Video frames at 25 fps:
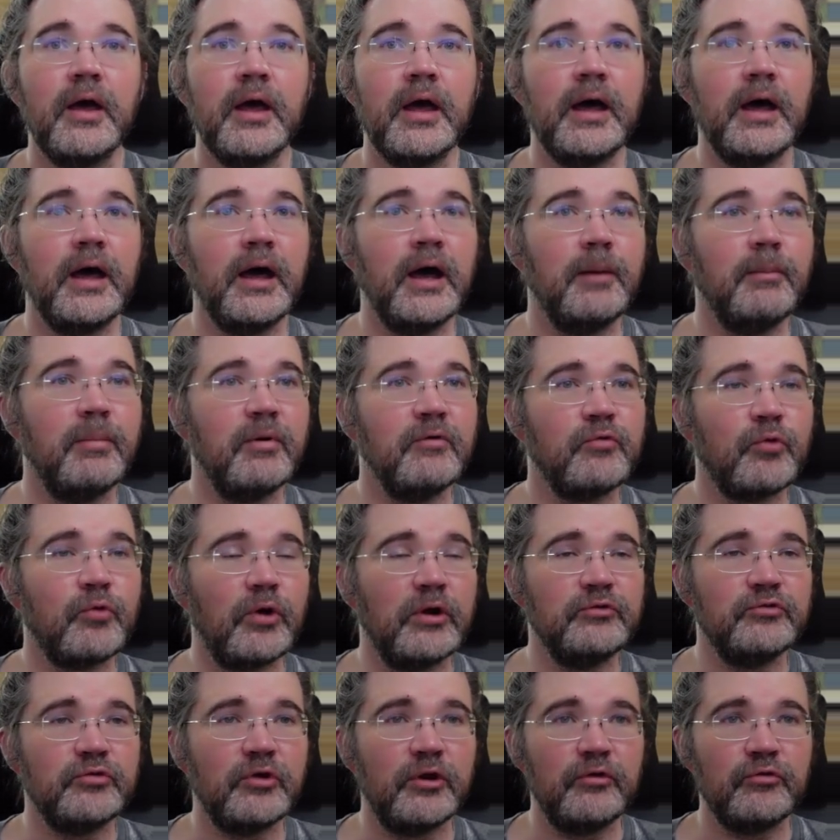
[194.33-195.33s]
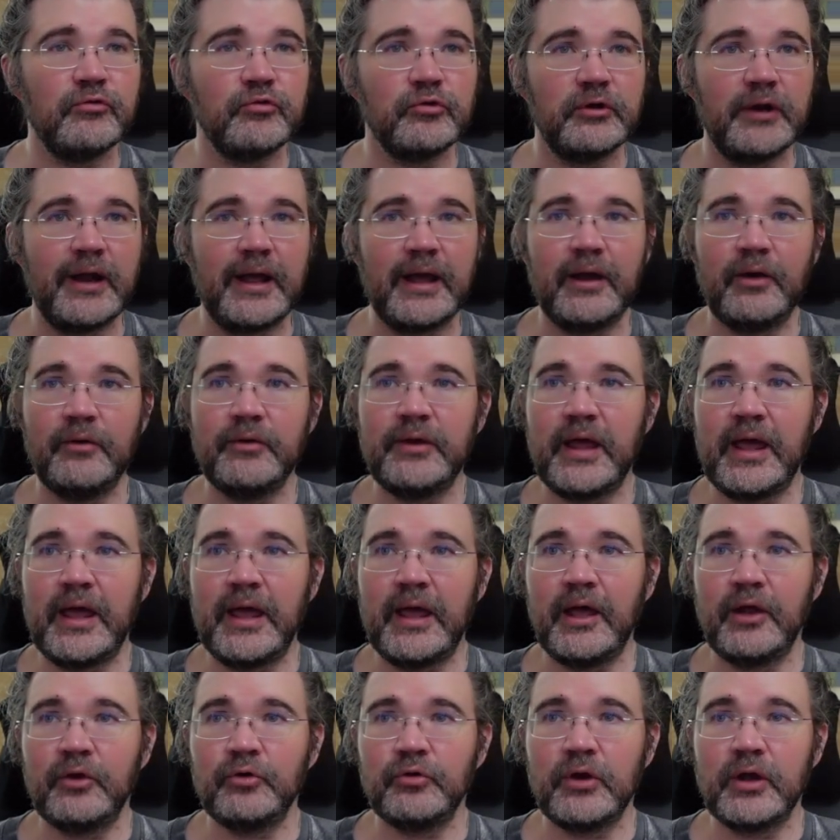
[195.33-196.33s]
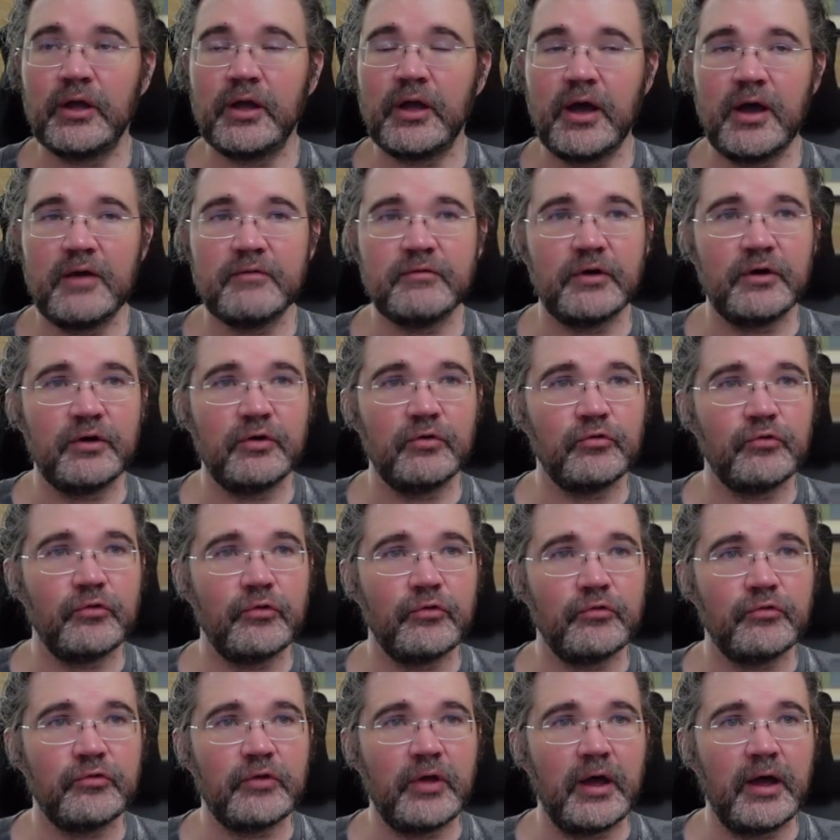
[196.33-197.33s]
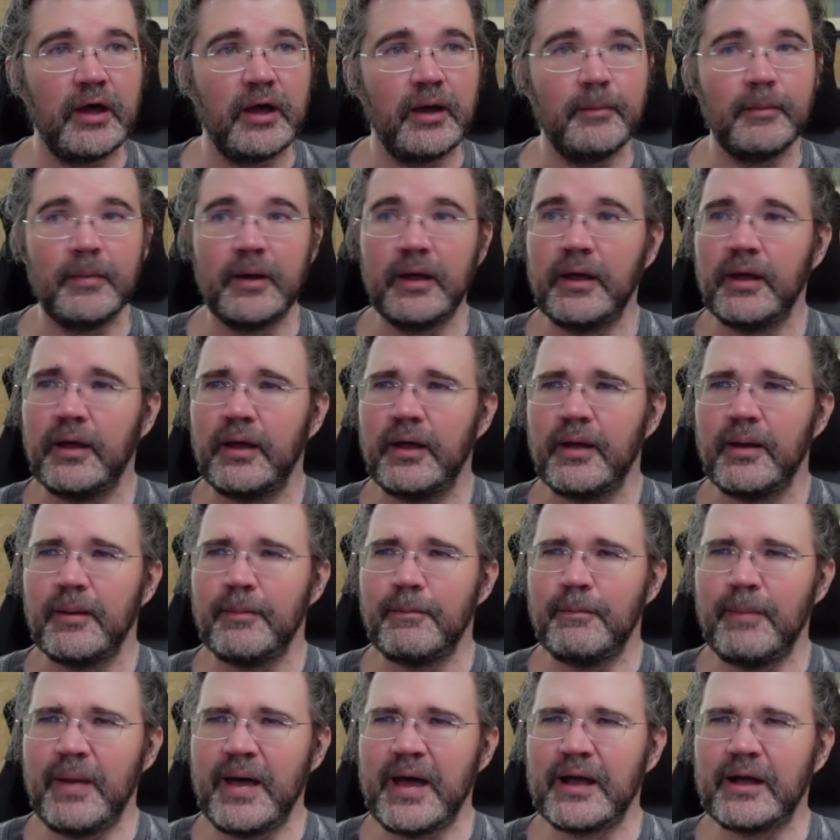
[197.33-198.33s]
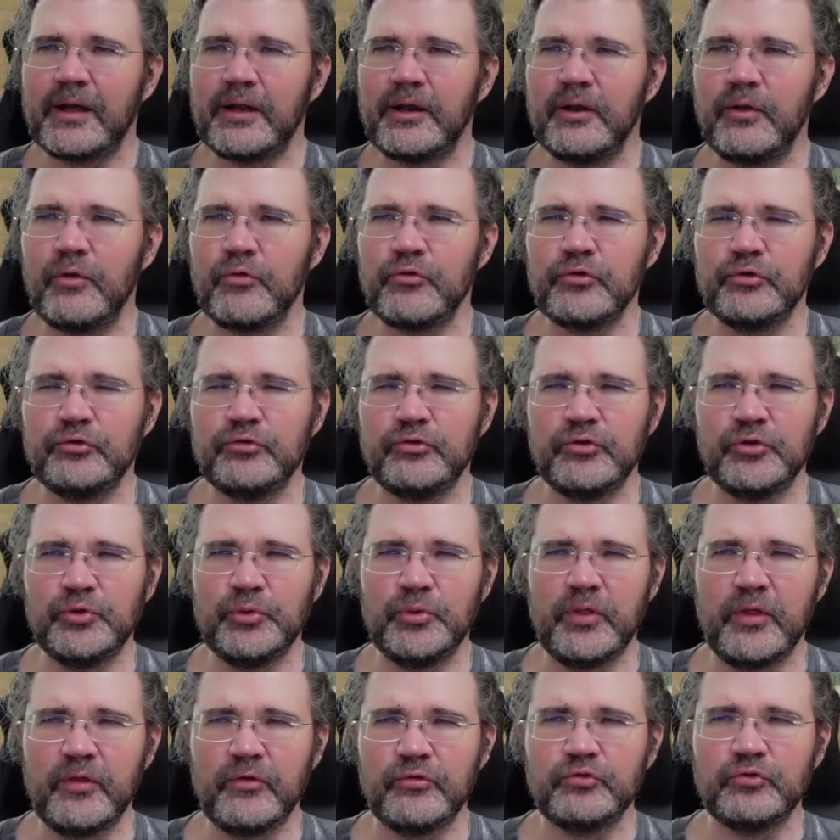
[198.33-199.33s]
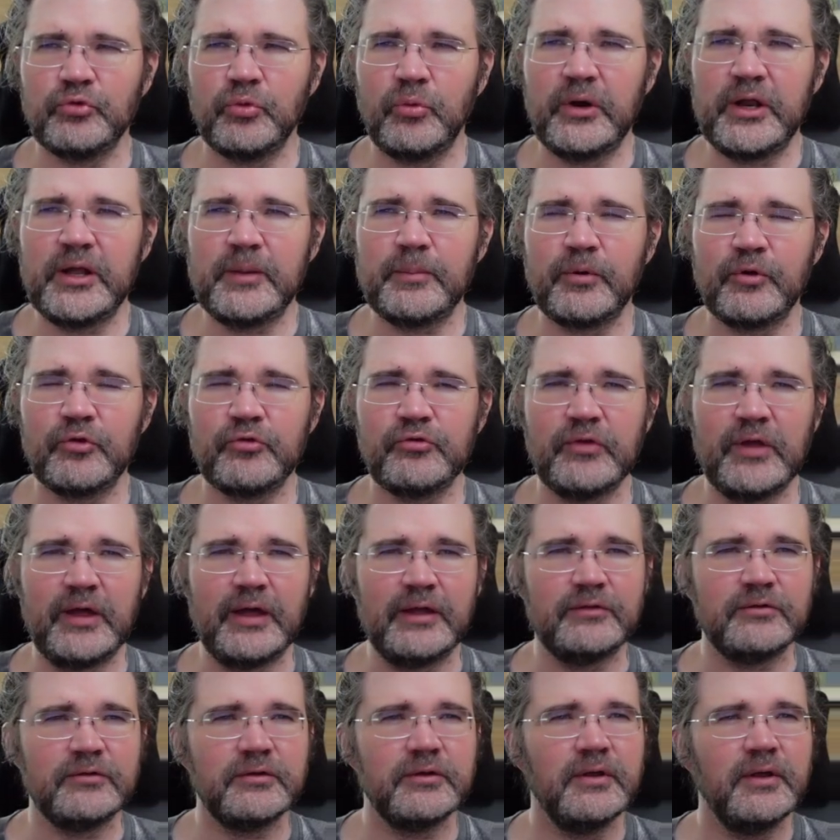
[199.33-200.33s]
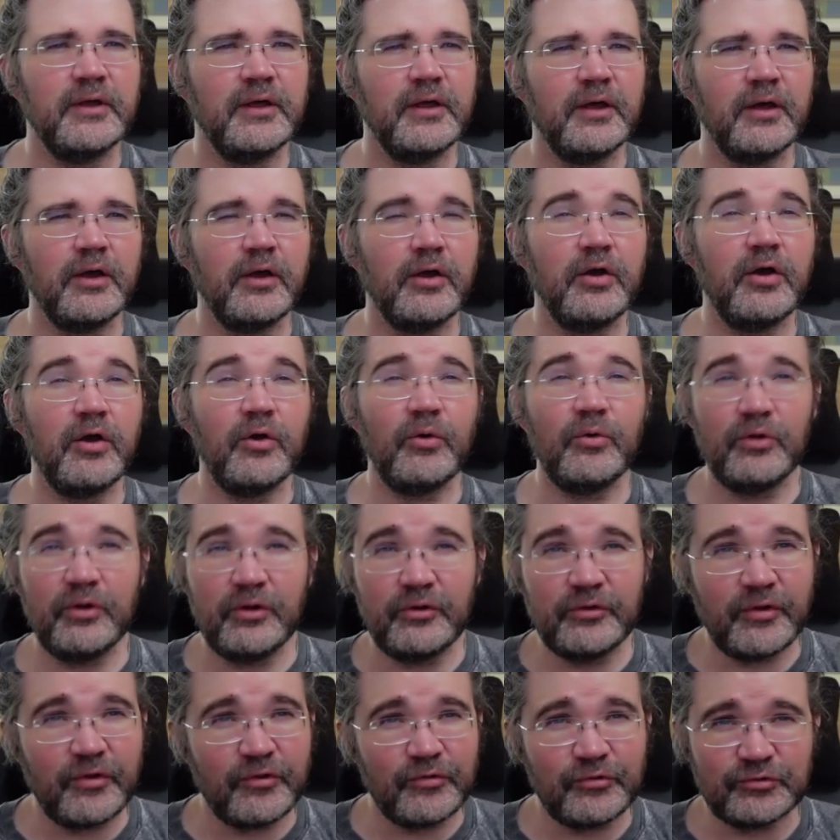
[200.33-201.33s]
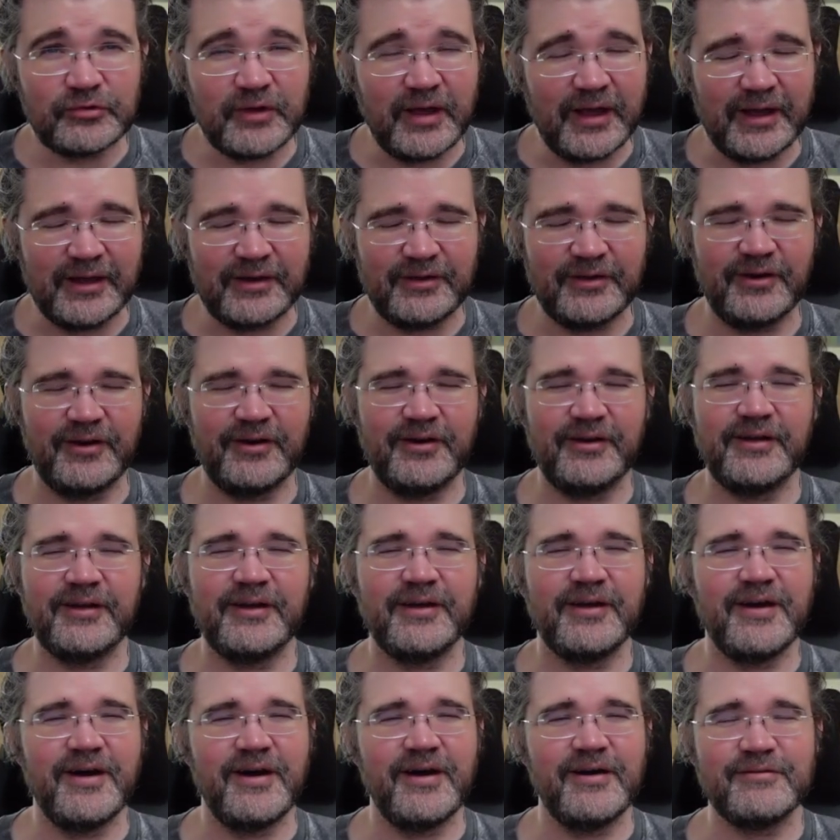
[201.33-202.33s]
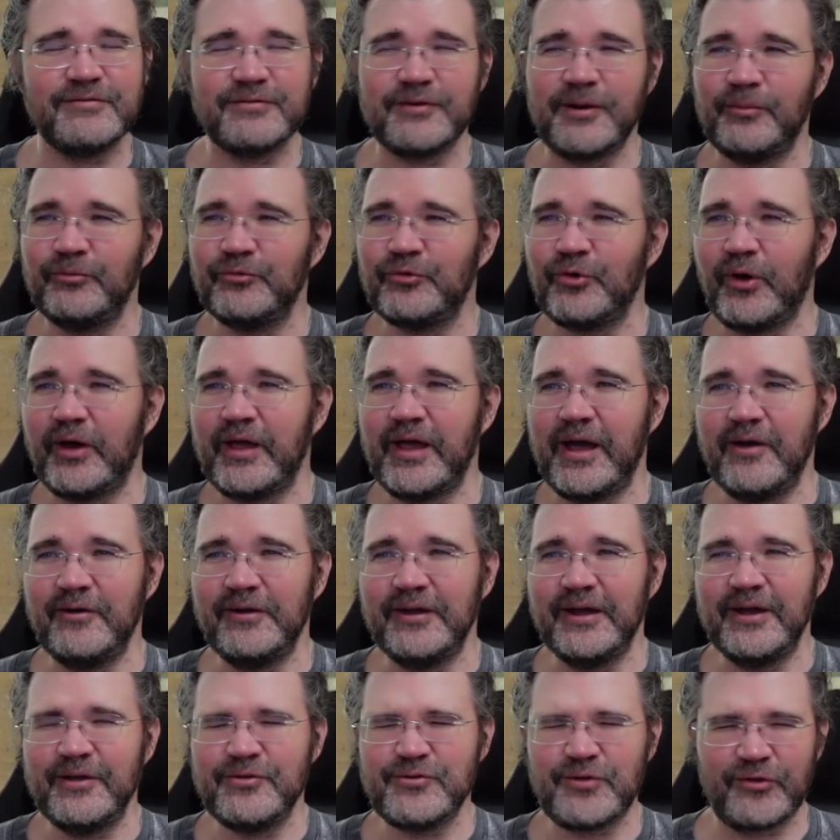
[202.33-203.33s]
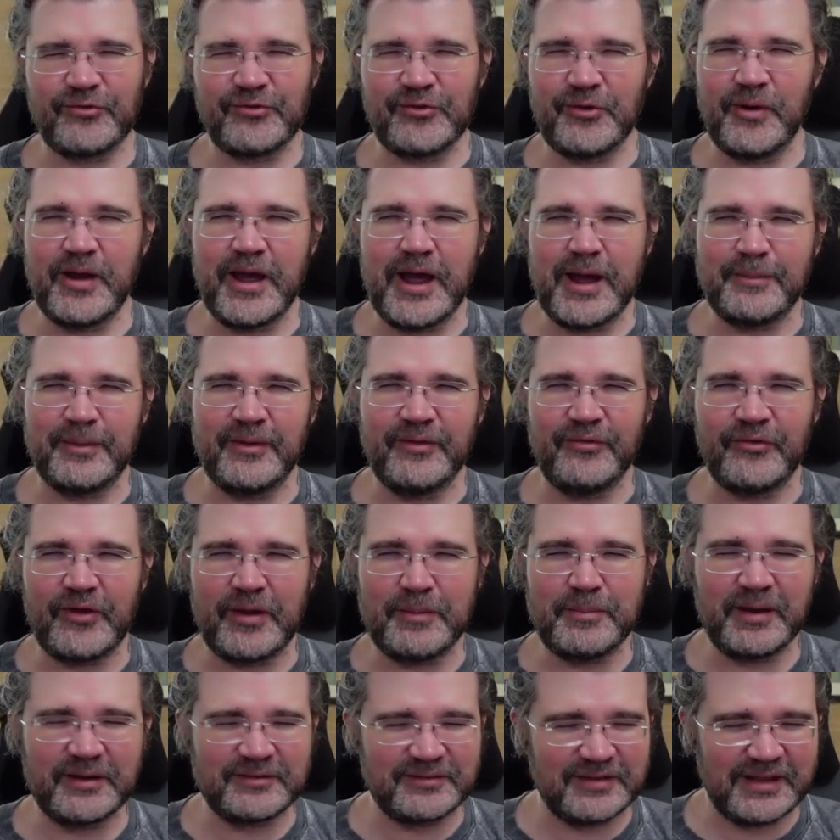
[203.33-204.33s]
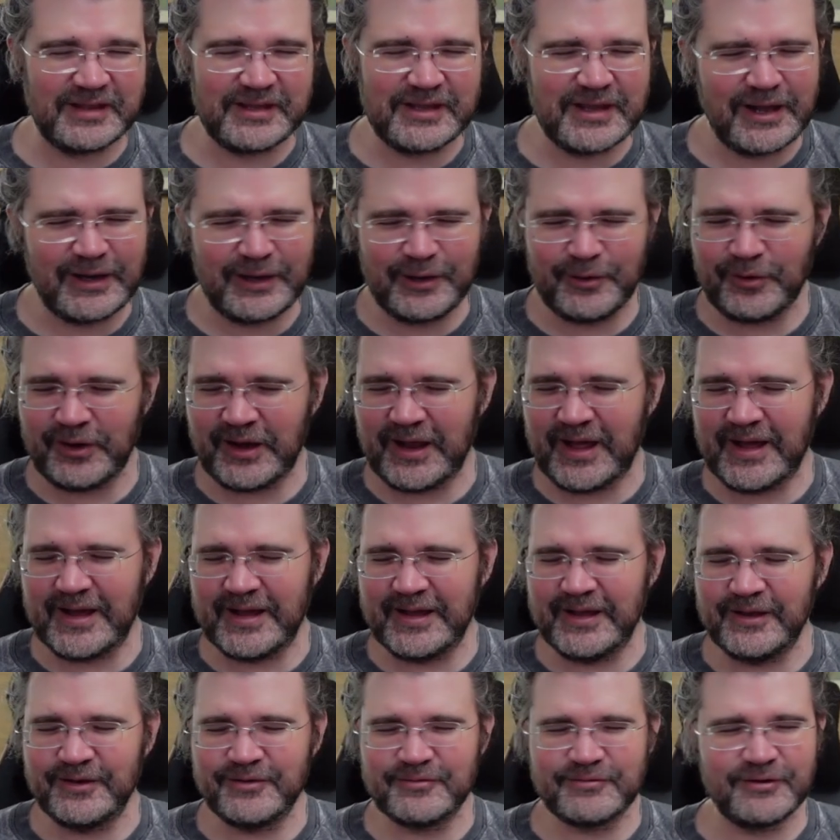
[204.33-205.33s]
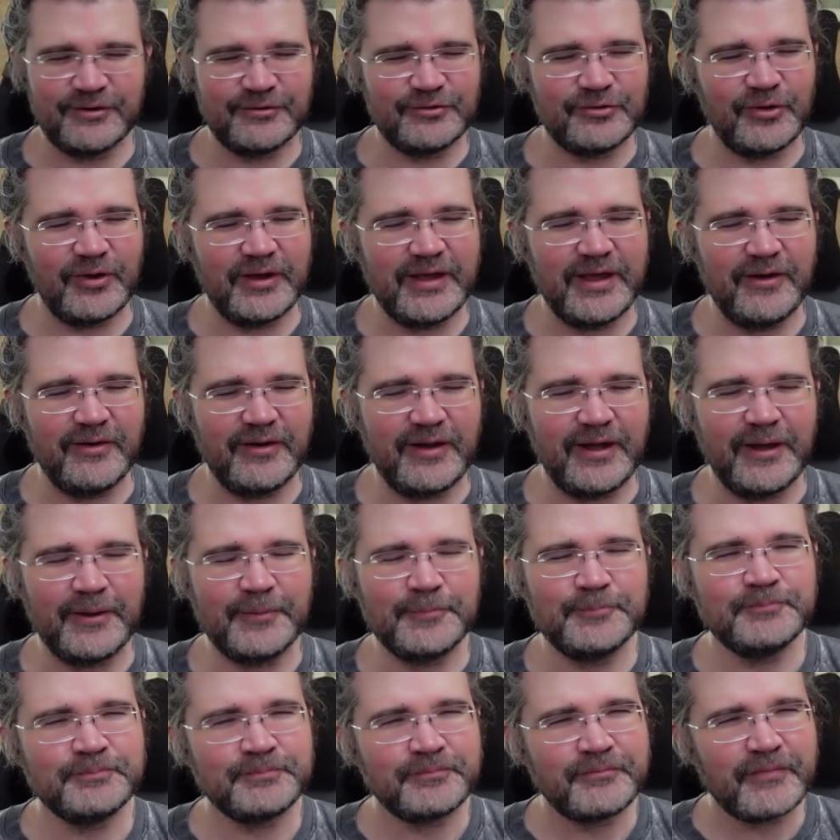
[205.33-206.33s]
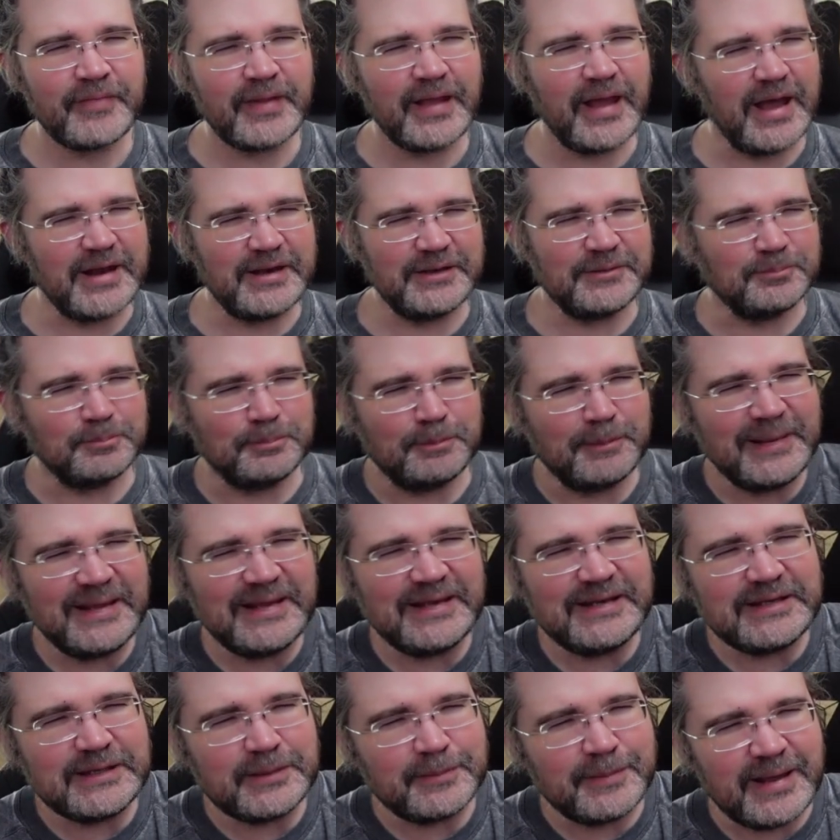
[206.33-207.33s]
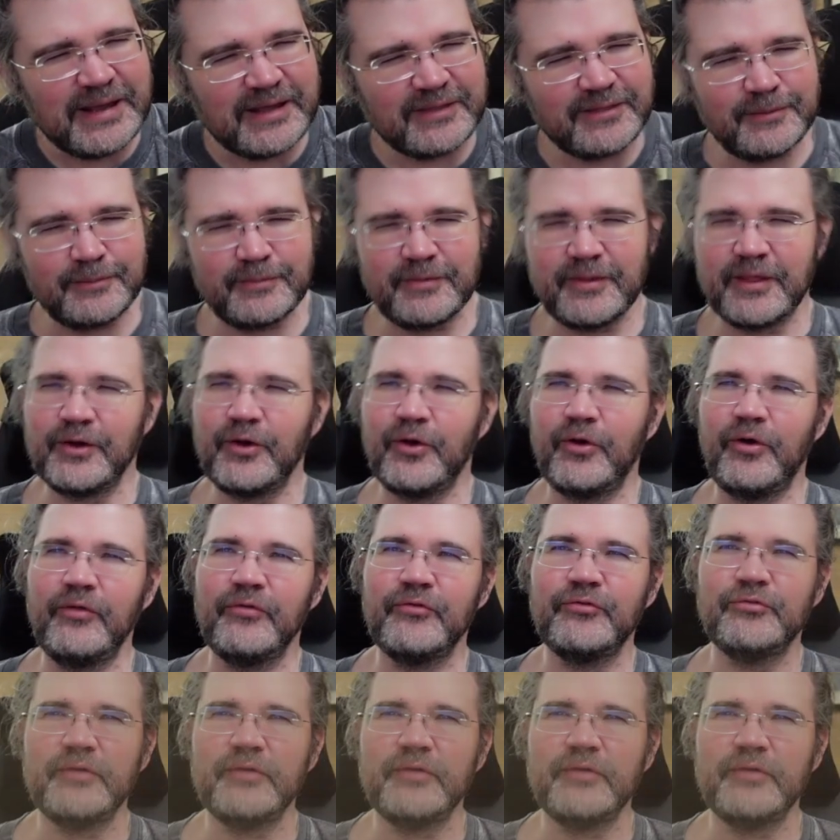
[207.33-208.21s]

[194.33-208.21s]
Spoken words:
before it turns around and recovers some back closer to this 20% gold standard from Toyota. It just so happens I picked a yellow line for Toyota. I didn't mean to make them the gold